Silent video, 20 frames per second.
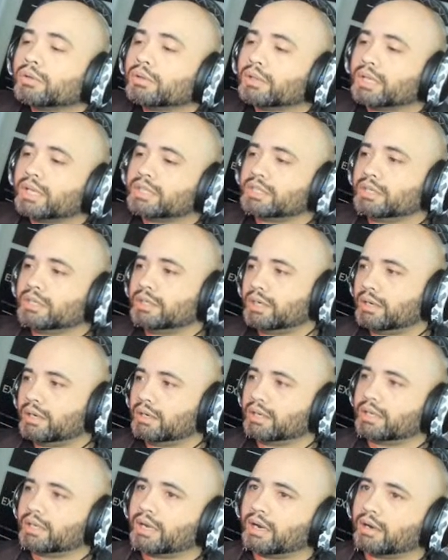legendary
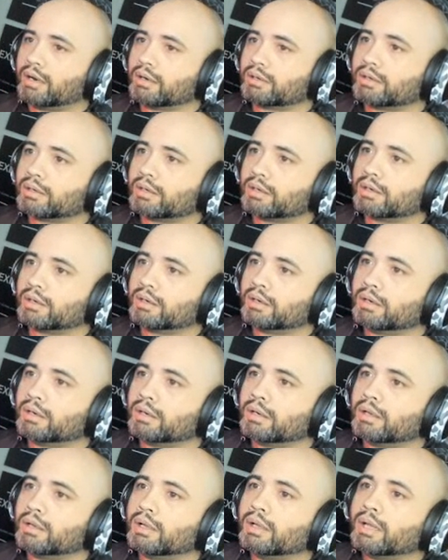character,
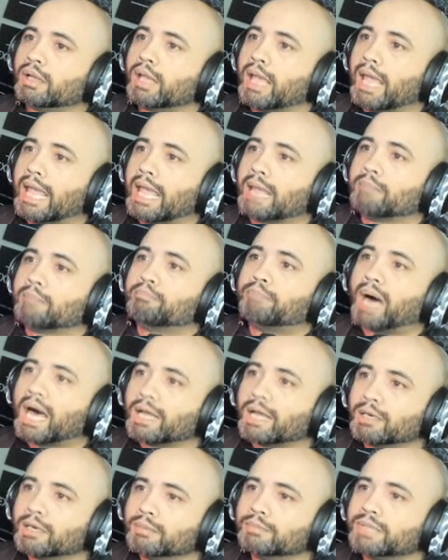a
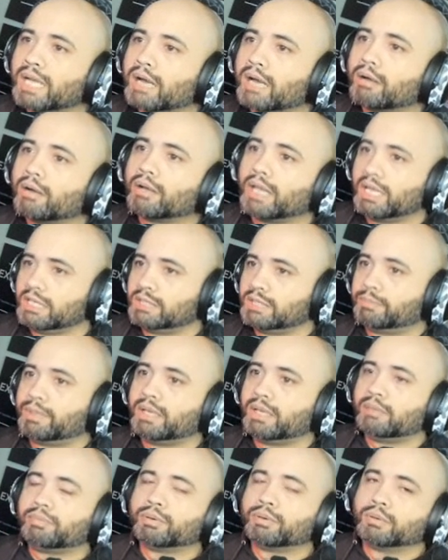bottomed out
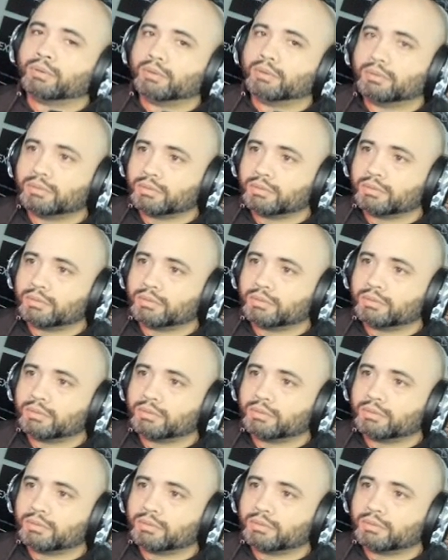HP pool,